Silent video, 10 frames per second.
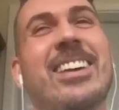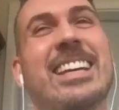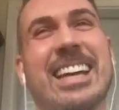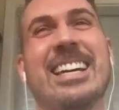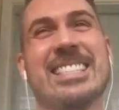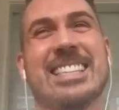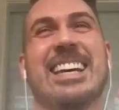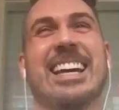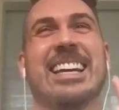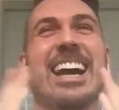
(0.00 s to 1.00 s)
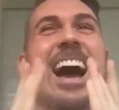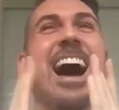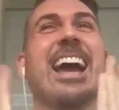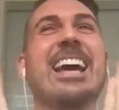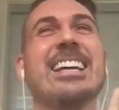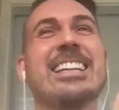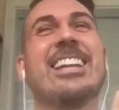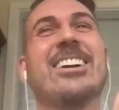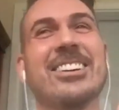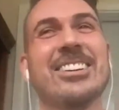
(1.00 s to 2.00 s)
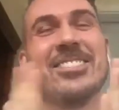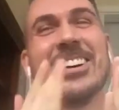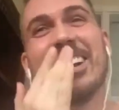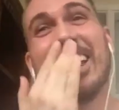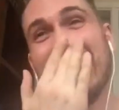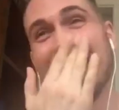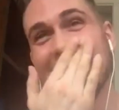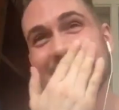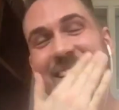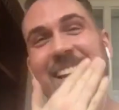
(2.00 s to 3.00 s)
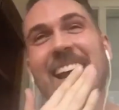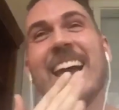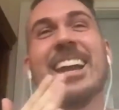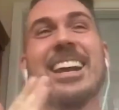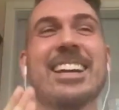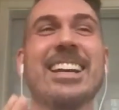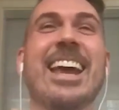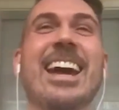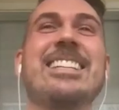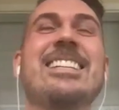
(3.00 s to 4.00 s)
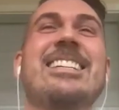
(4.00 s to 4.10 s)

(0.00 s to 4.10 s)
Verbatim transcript: because like I had learned about AIDS and I oh, connected no.